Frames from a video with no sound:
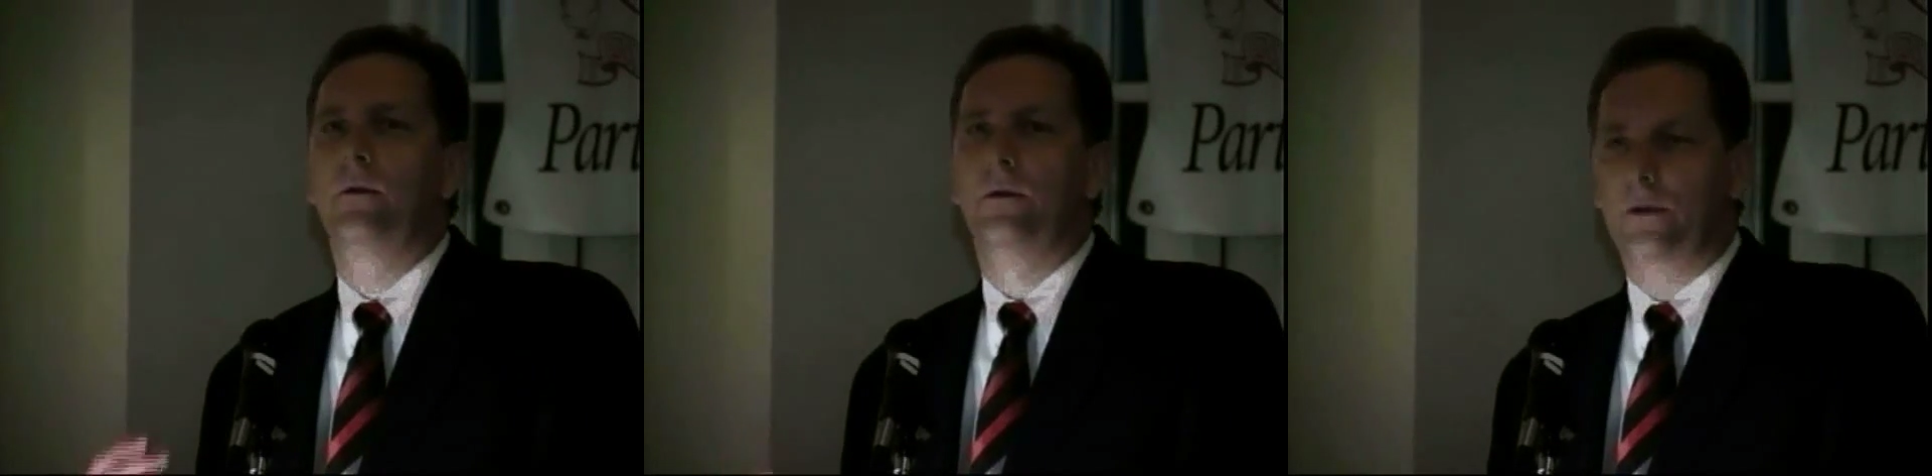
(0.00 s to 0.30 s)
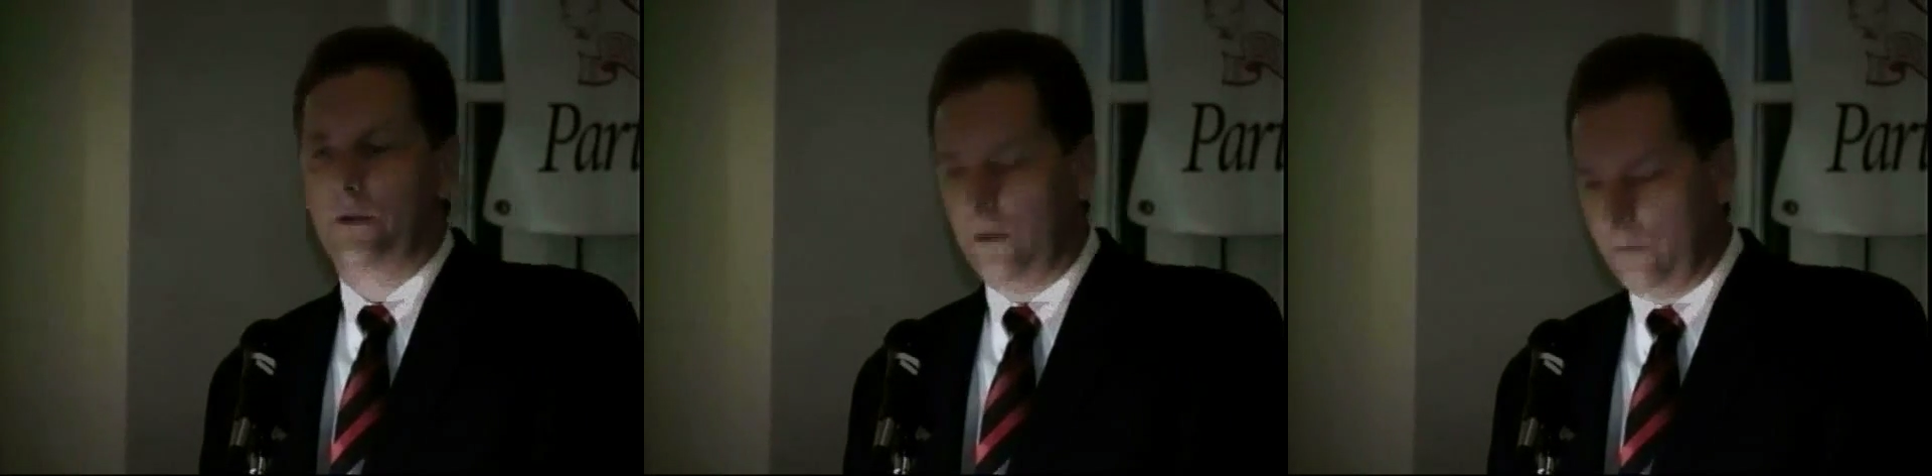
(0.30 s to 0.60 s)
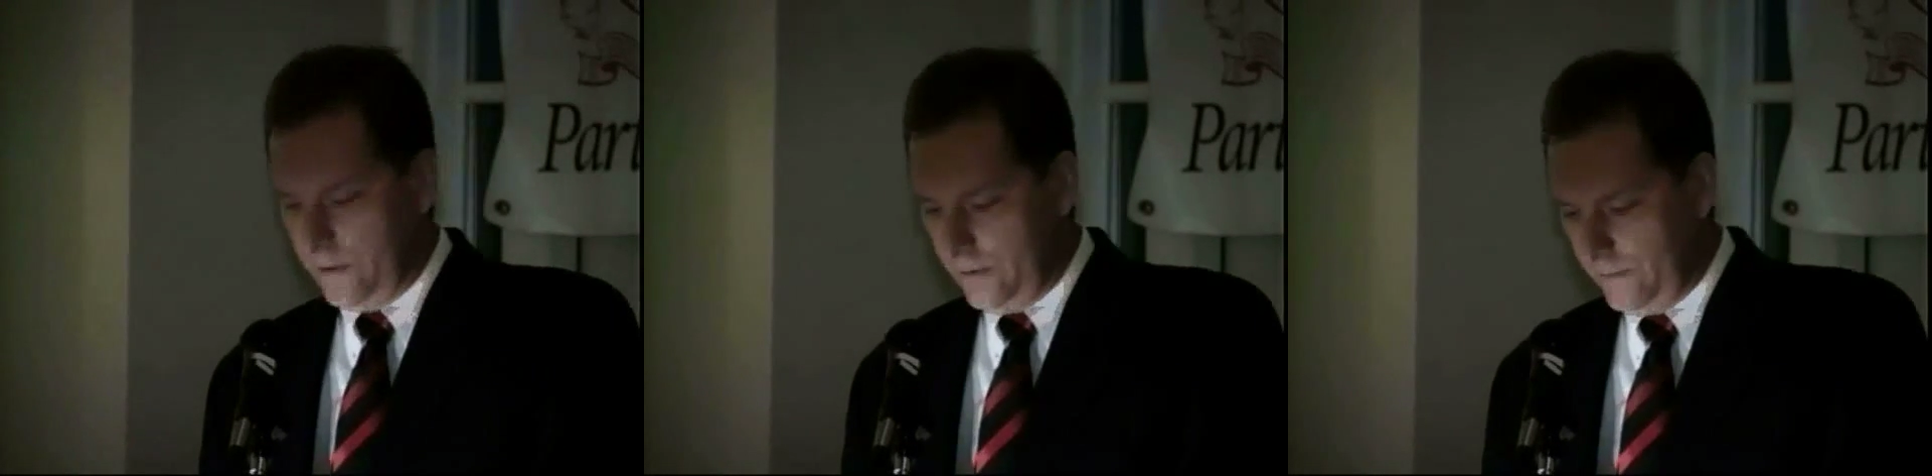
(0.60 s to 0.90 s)
their
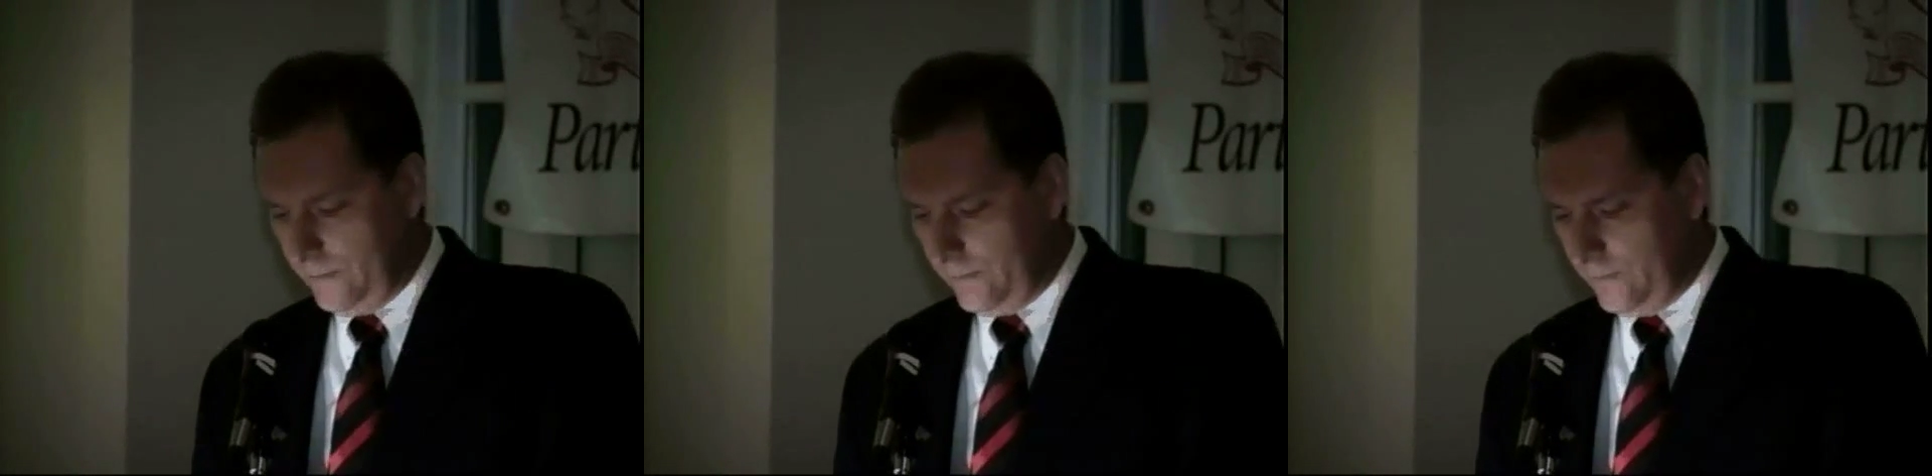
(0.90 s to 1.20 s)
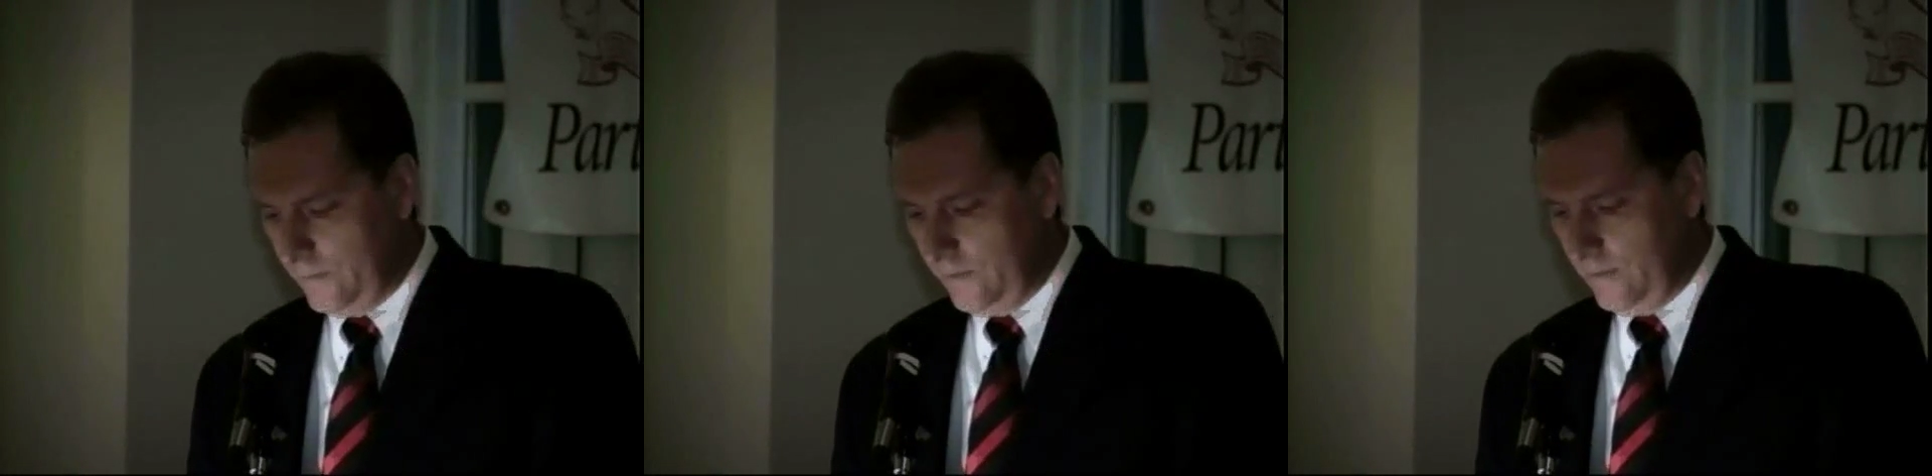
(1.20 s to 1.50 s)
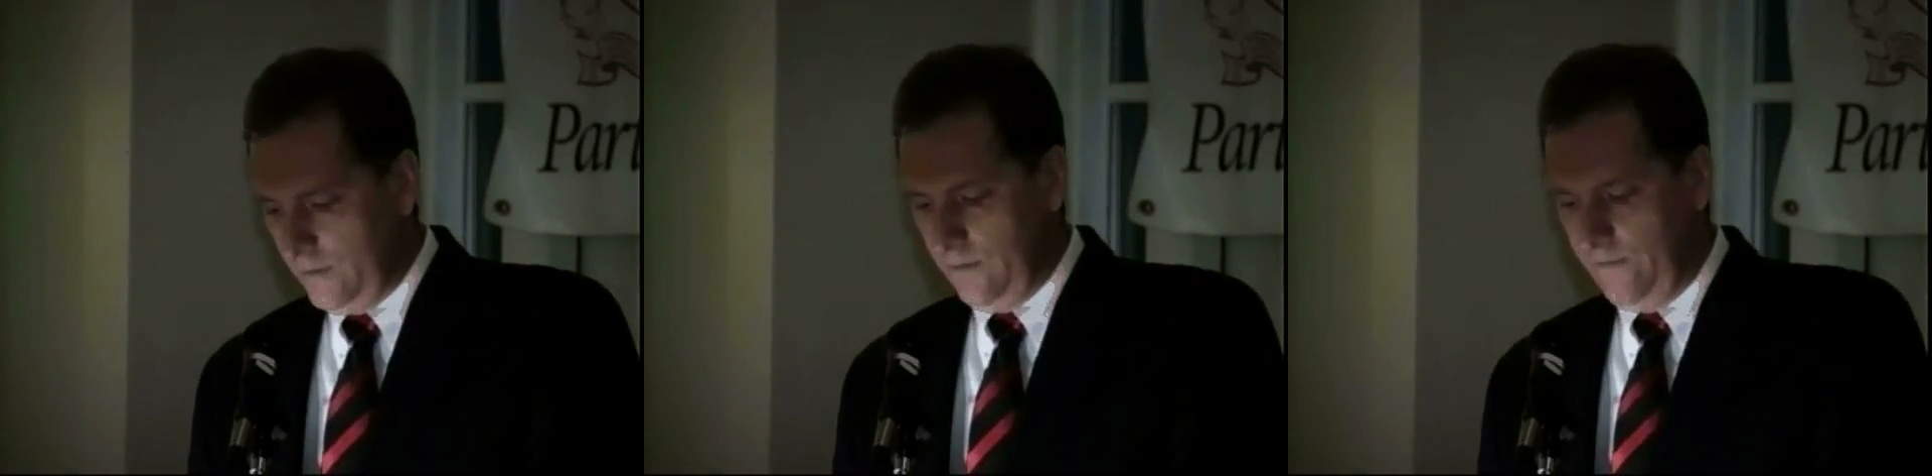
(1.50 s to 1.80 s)
coaches,
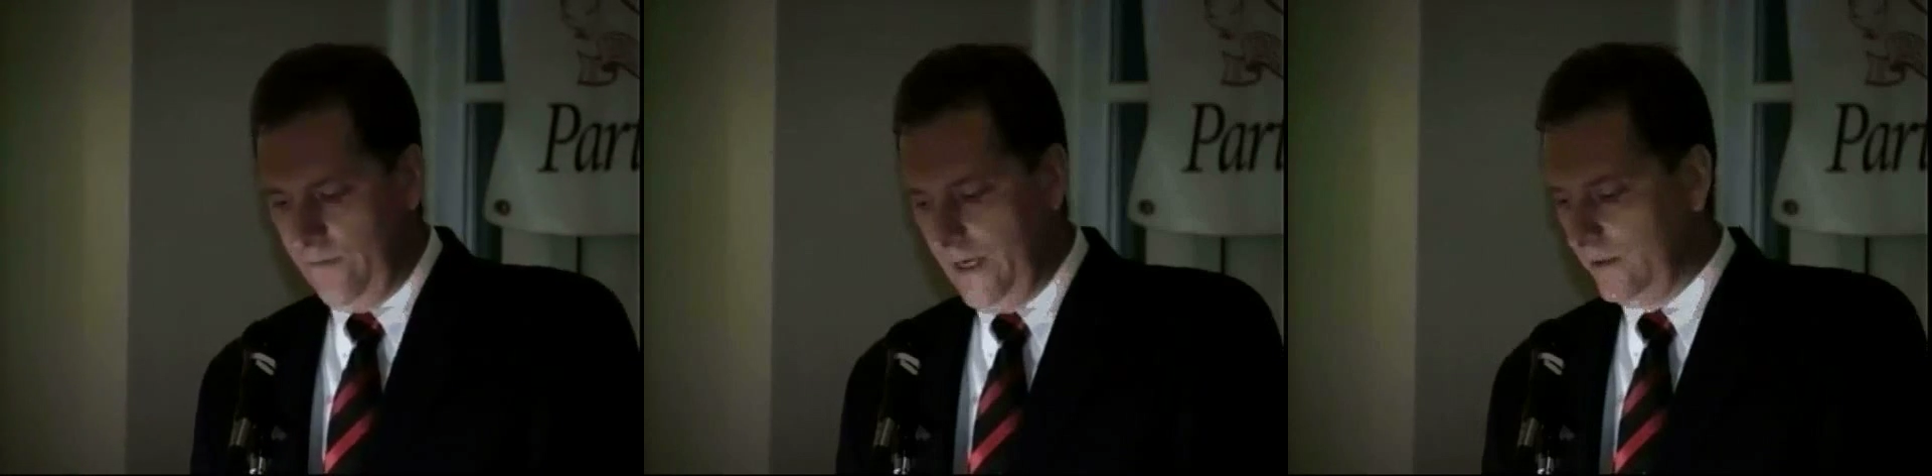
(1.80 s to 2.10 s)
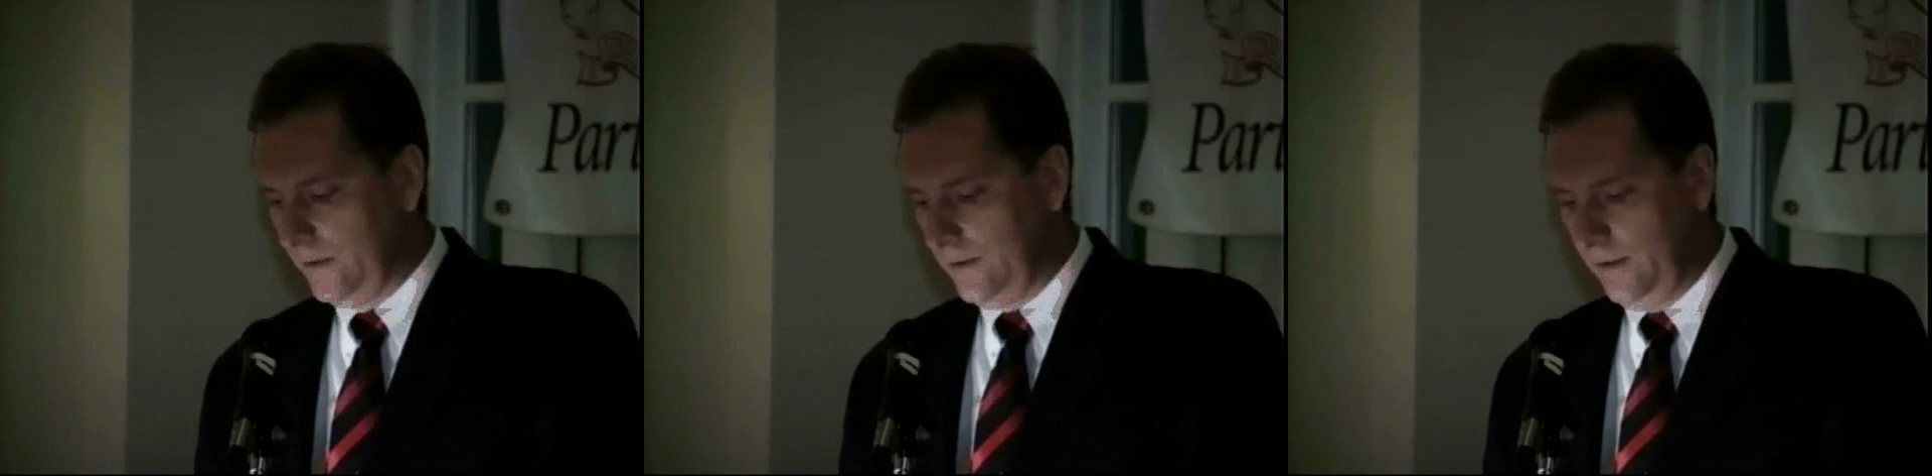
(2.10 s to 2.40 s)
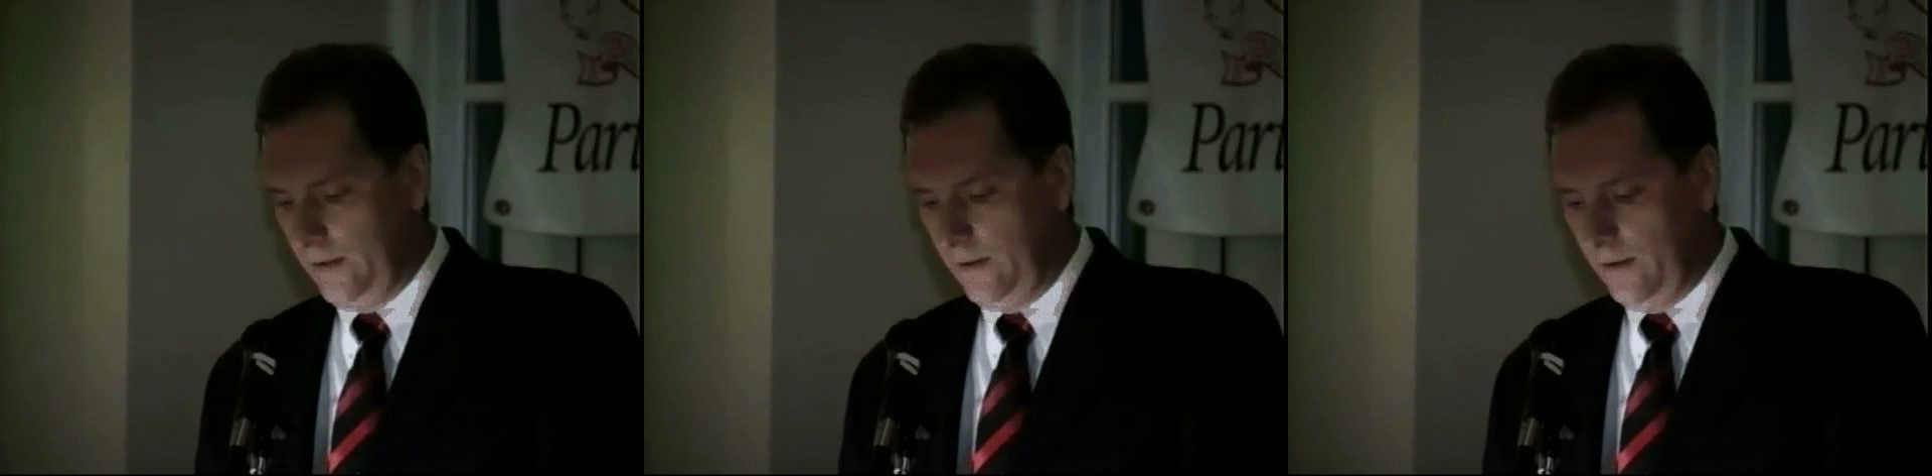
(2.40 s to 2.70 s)
the
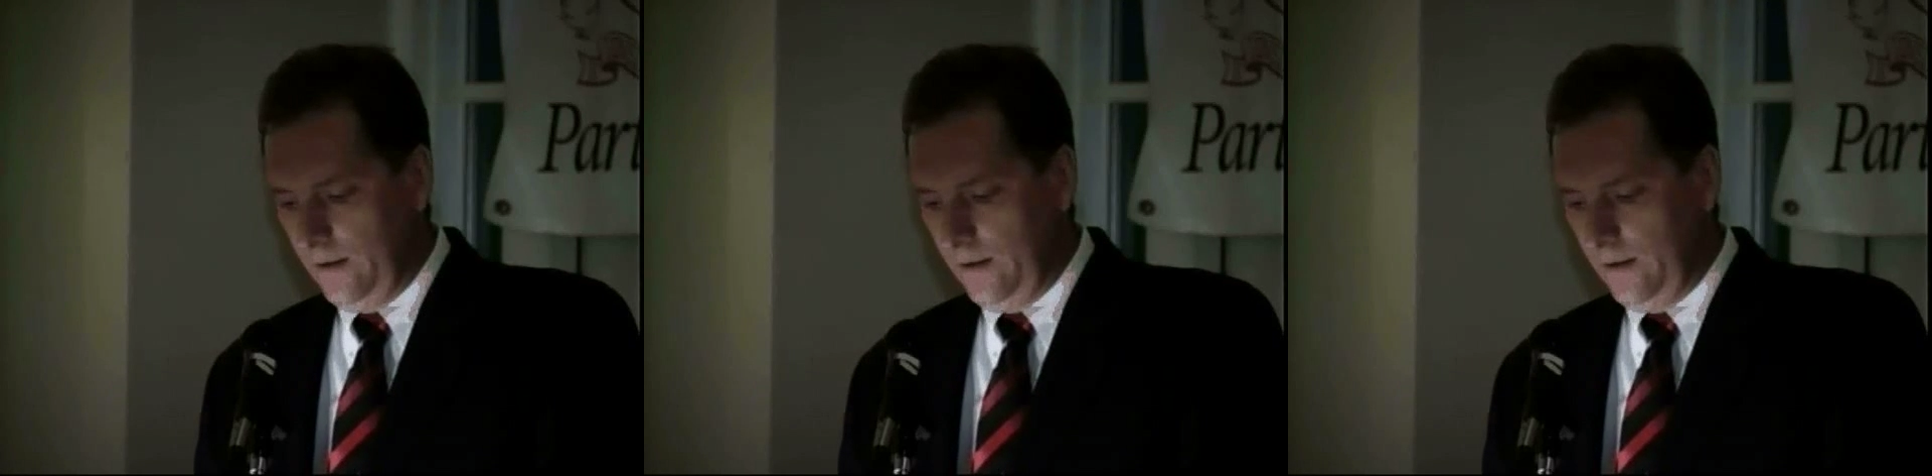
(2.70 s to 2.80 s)
faculty,